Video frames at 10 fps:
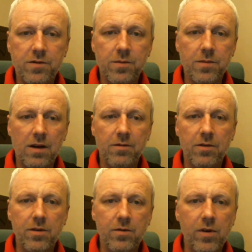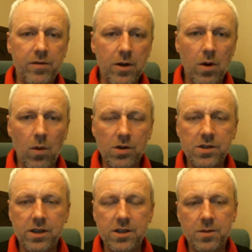from that review. I
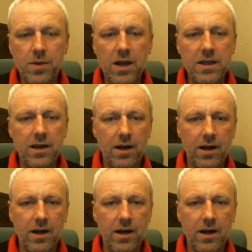wanted it to be